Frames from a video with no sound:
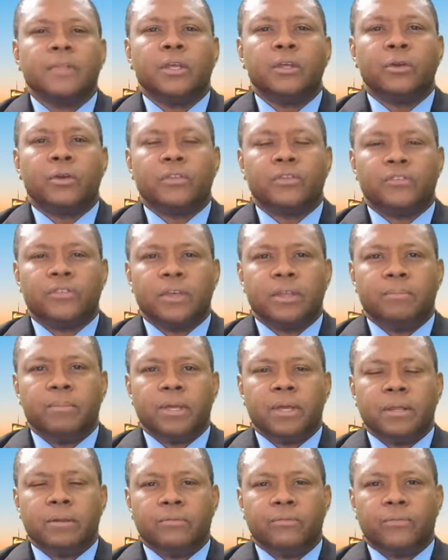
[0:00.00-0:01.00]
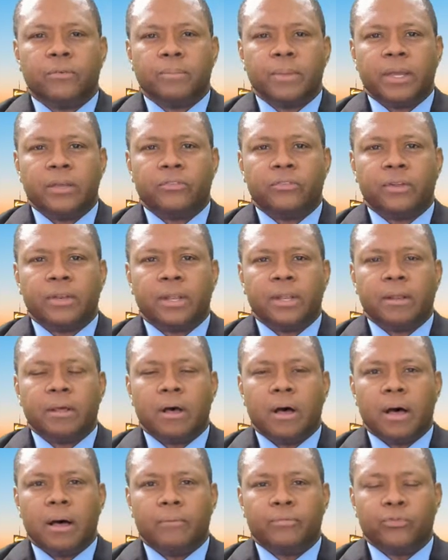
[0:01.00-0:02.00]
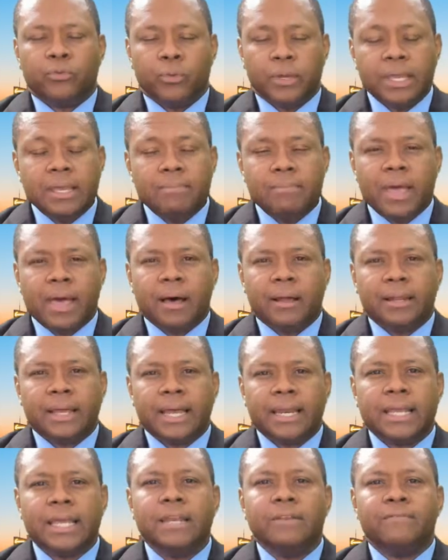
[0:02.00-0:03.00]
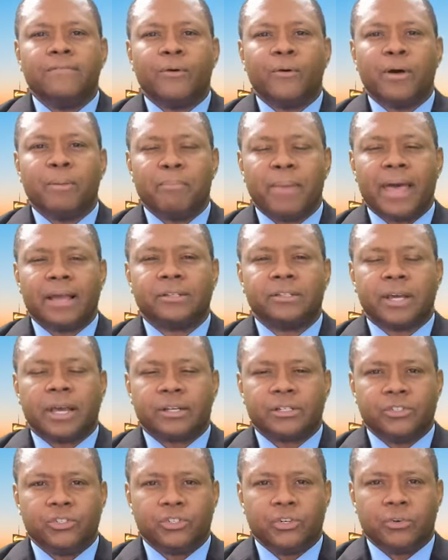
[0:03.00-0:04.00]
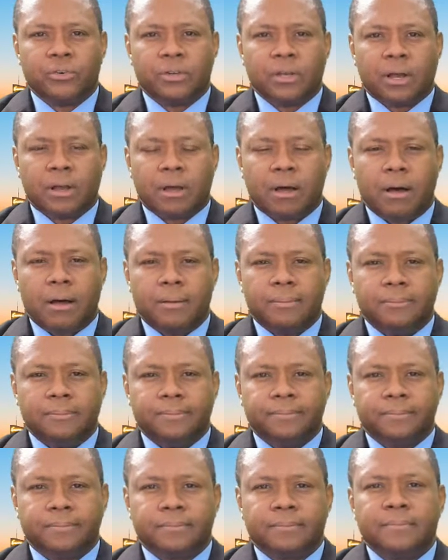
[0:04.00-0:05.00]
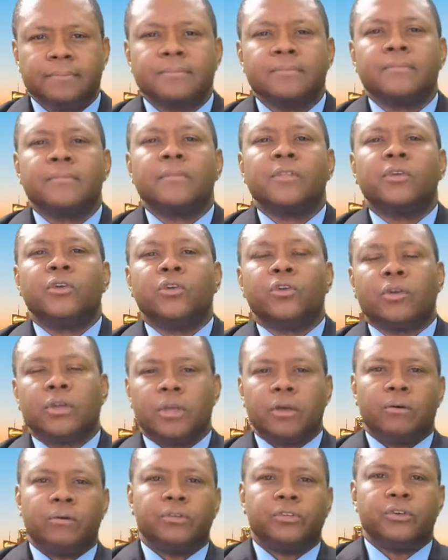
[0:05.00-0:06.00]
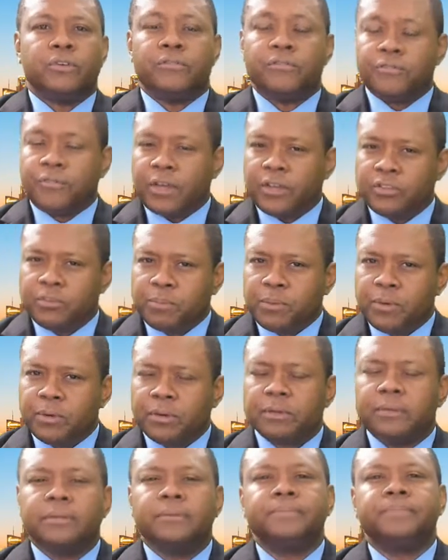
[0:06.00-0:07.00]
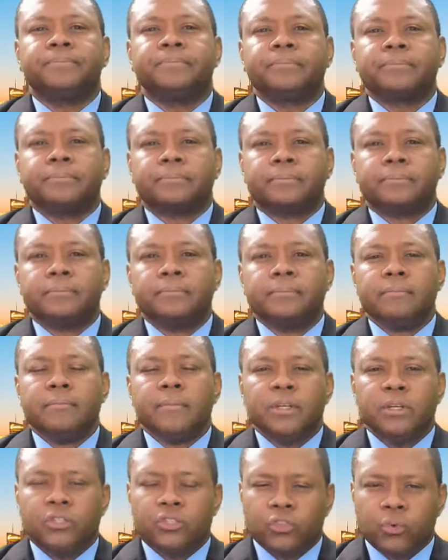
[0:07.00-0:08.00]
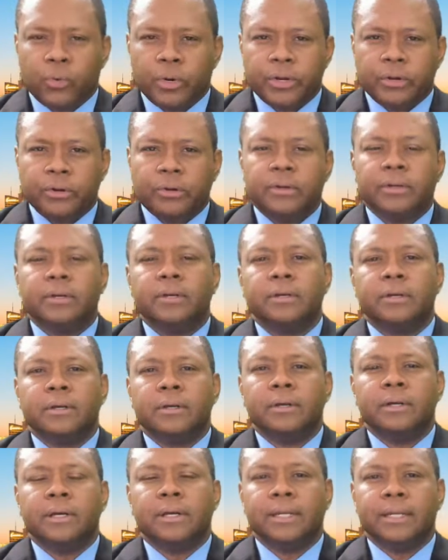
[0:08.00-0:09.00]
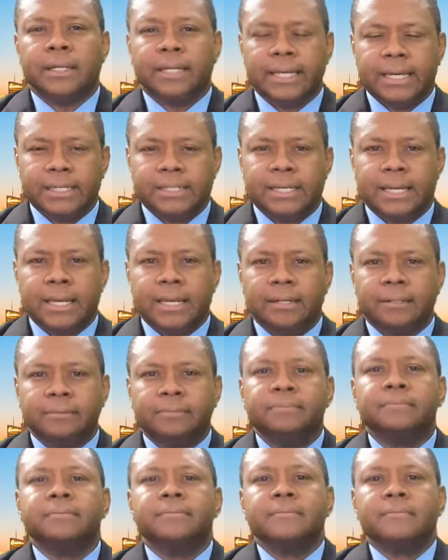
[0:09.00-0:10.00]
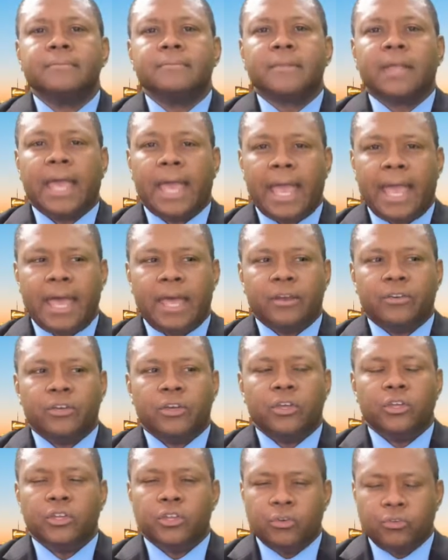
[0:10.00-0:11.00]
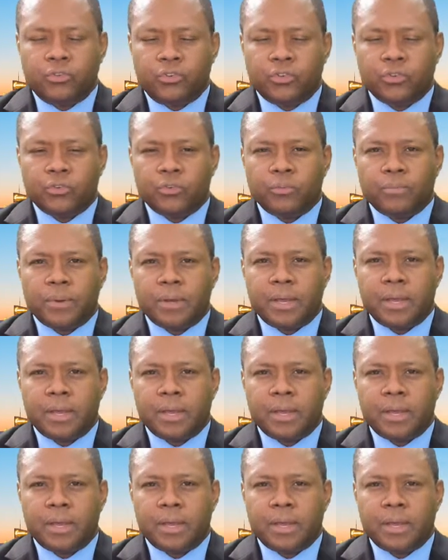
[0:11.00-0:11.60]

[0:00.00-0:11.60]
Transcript: You could send me information through email at info@macjacksonjr.com. You can go to Facebook, Twitter, LinkedIn, and YouTube.